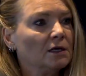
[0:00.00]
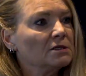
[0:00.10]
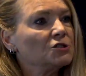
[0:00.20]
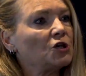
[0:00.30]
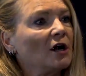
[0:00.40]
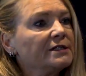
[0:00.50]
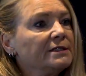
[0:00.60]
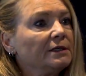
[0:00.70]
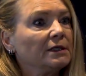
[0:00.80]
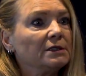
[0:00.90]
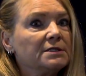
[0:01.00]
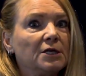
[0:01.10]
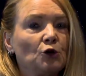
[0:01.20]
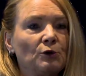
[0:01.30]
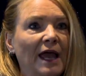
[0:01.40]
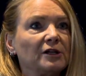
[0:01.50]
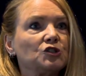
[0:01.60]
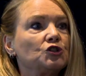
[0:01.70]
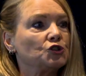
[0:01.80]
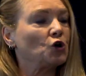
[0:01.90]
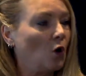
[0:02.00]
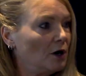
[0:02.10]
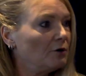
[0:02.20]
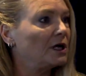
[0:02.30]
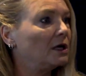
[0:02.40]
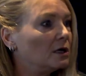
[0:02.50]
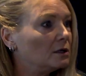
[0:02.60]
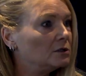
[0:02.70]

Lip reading: start to create a story.